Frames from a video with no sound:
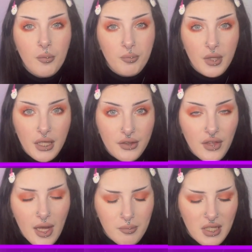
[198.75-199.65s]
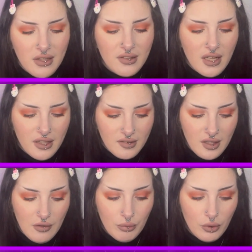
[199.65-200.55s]
but that means their
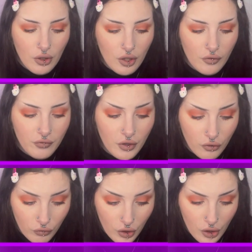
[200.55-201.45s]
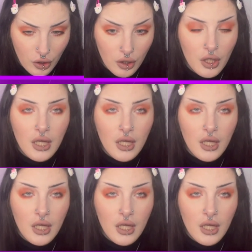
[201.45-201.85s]
teeth will overgrow,